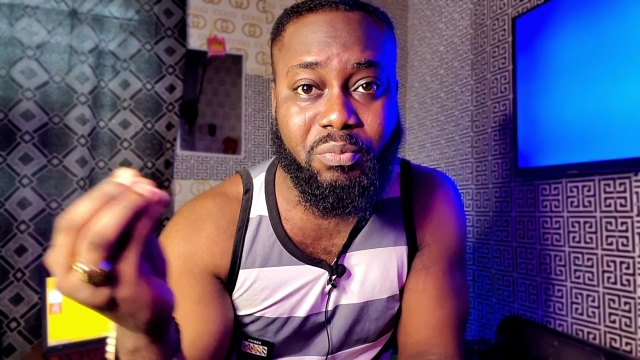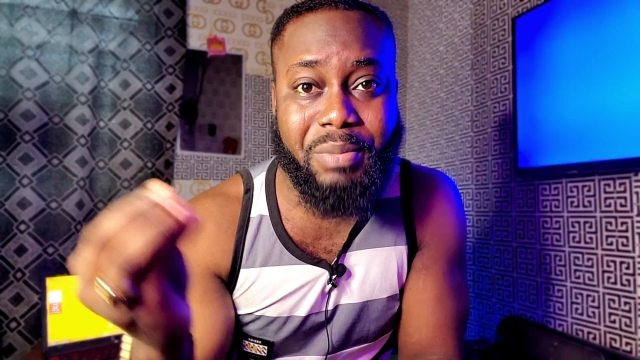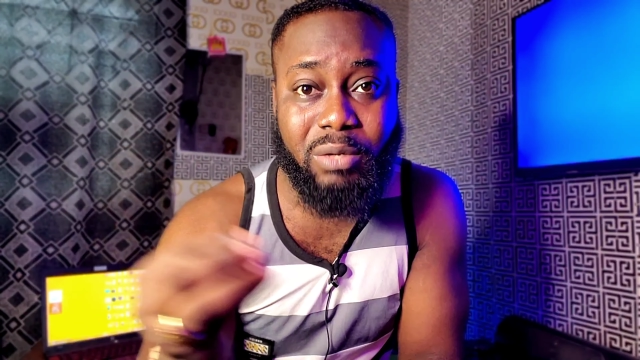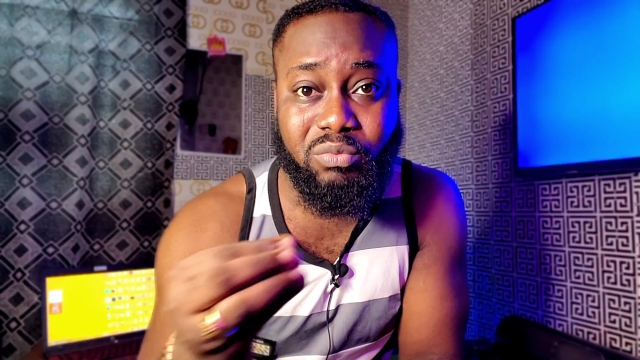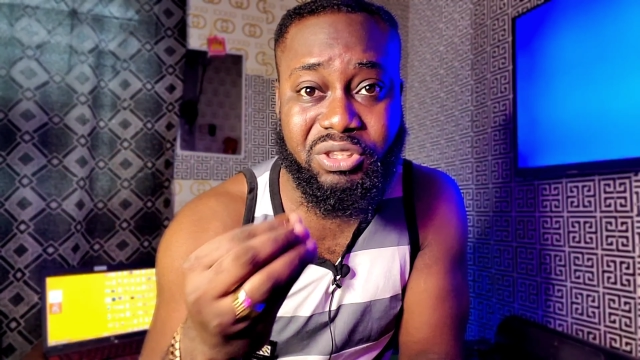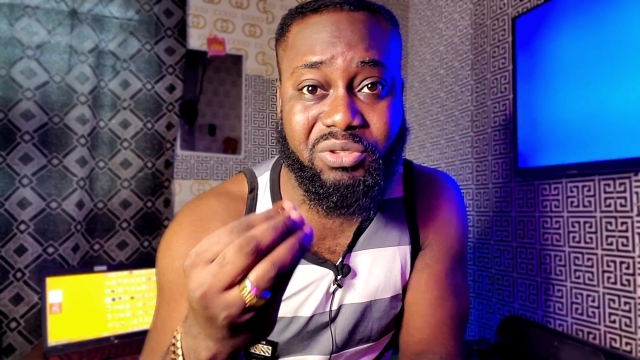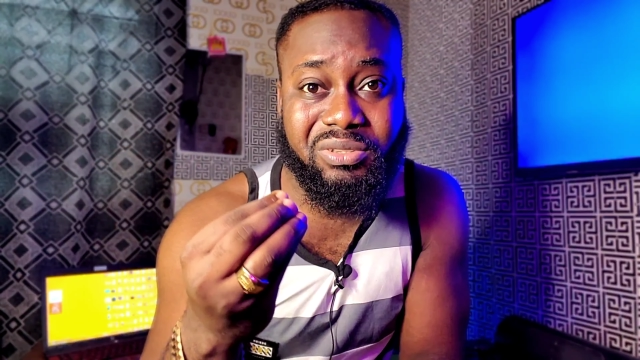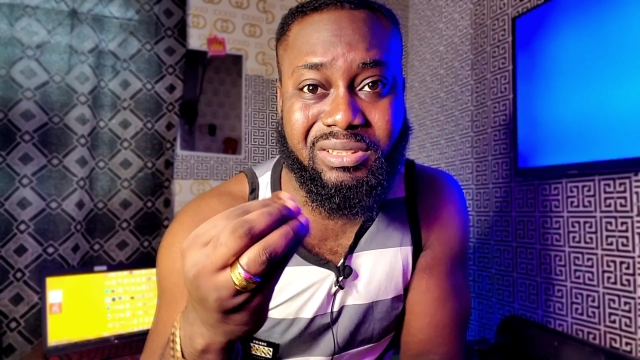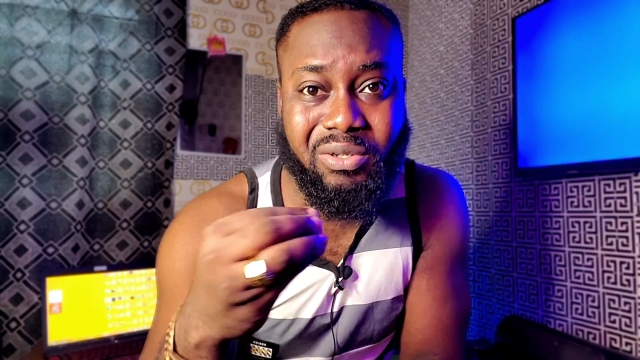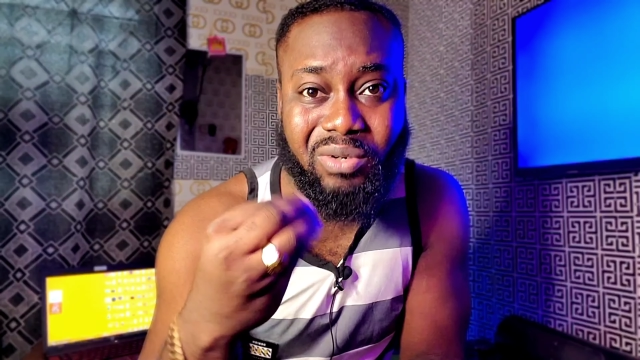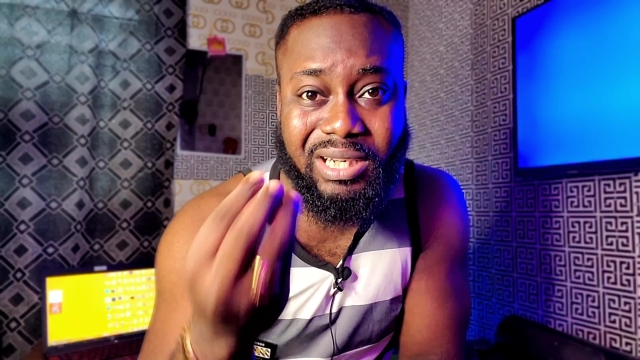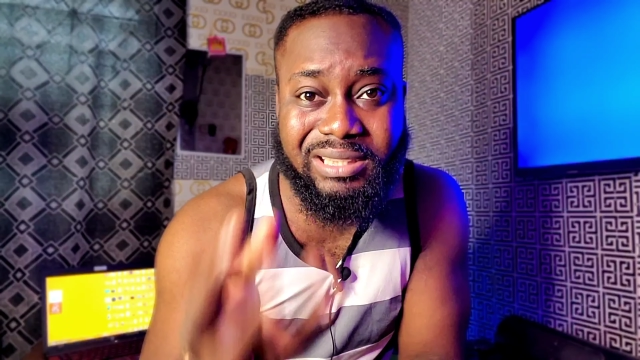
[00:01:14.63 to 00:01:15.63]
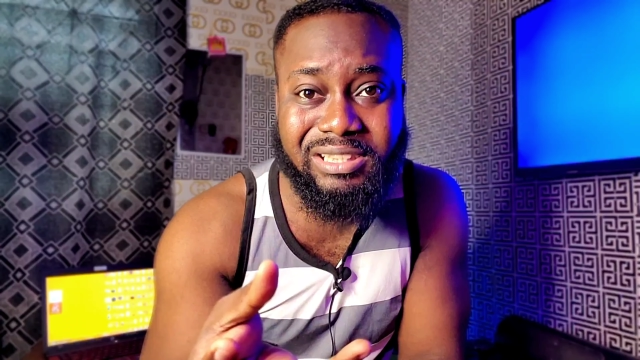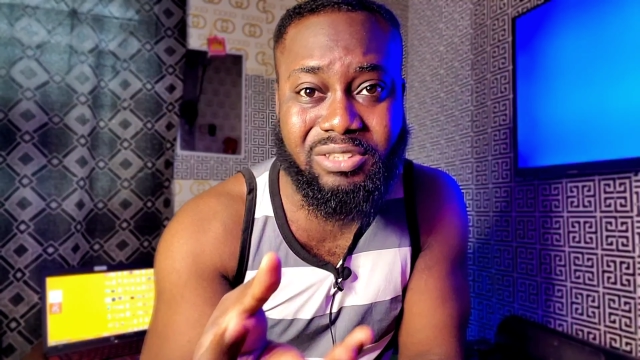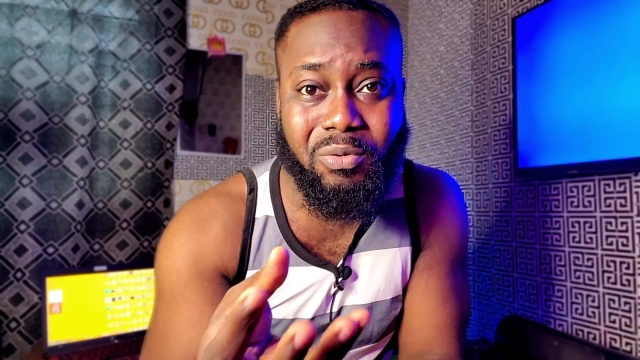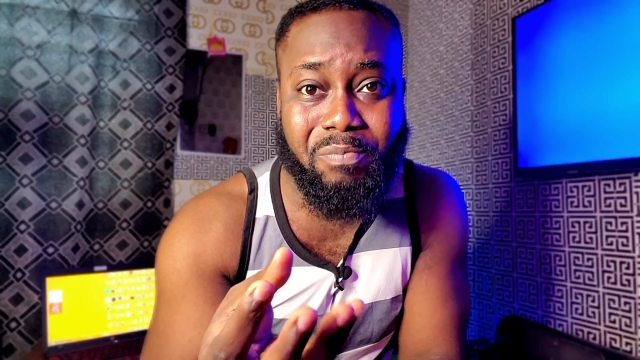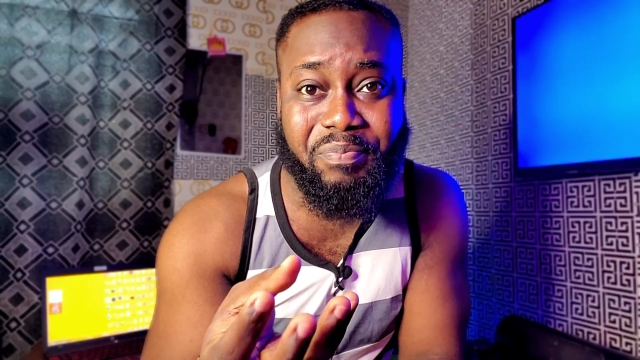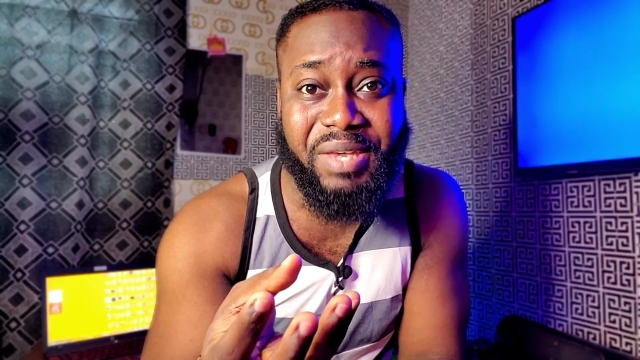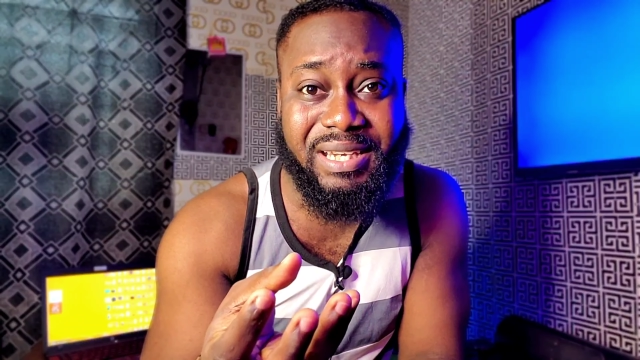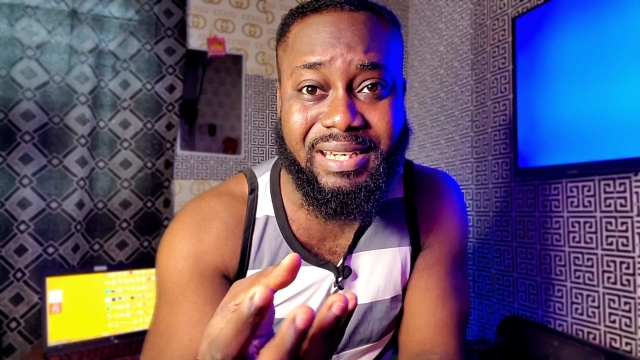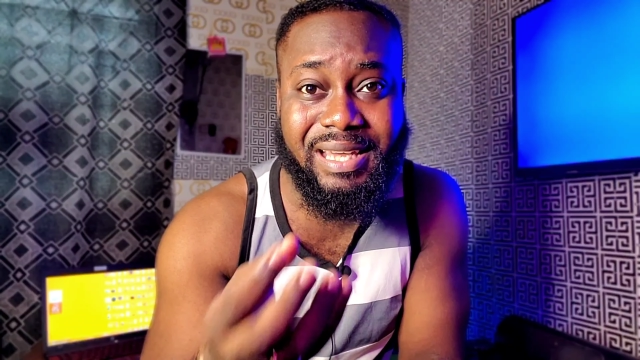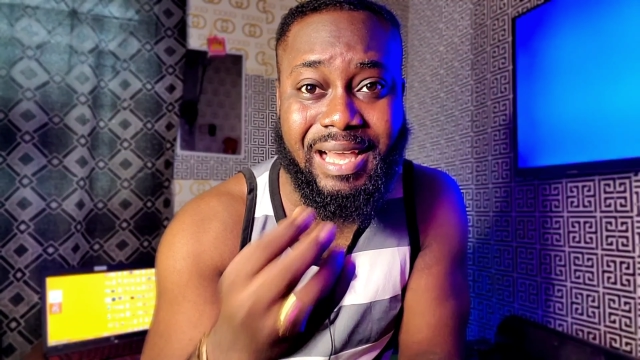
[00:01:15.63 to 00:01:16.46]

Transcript: by which you collect some penny,